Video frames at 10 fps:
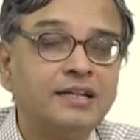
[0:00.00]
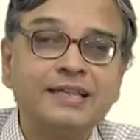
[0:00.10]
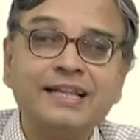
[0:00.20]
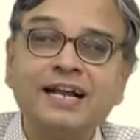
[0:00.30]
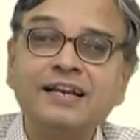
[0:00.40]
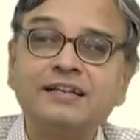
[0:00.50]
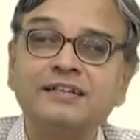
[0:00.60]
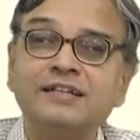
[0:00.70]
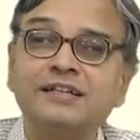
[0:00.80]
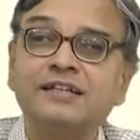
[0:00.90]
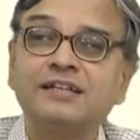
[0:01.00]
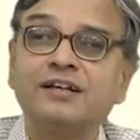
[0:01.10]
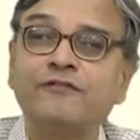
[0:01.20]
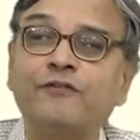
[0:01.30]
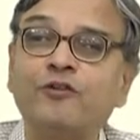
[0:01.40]
that
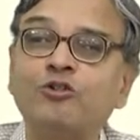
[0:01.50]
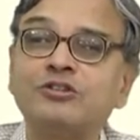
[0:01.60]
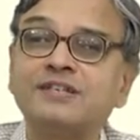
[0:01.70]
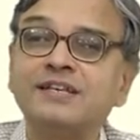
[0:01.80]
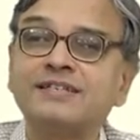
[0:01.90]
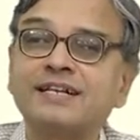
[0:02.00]
the force is